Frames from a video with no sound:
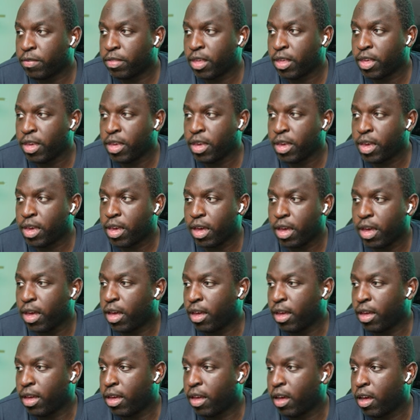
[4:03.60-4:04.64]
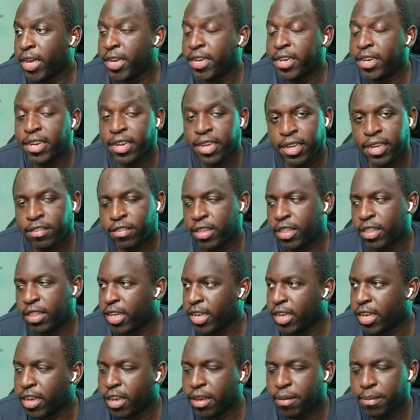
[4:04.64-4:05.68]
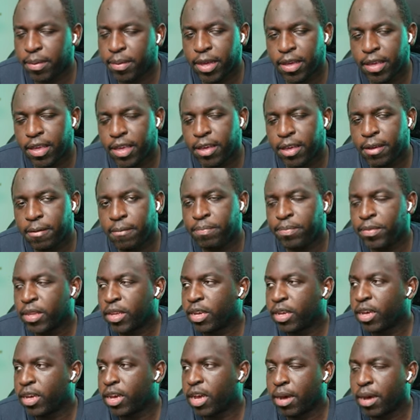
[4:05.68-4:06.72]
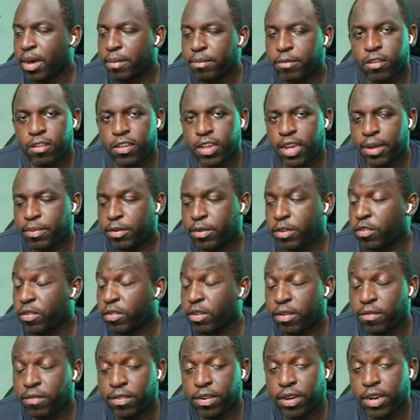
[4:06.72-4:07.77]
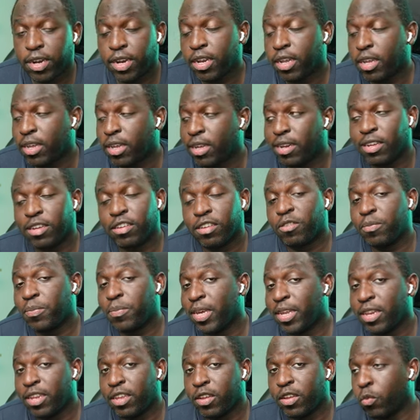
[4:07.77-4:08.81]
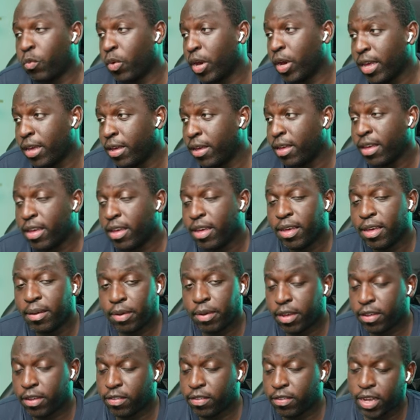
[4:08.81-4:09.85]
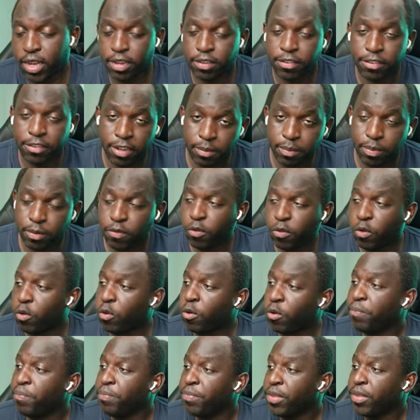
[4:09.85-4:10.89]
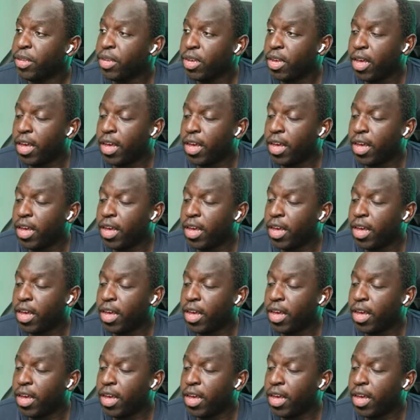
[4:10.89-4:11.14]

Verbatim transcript: of the ideas they're thinking about here come to Tableau Server in an expedient way. Because like I said before,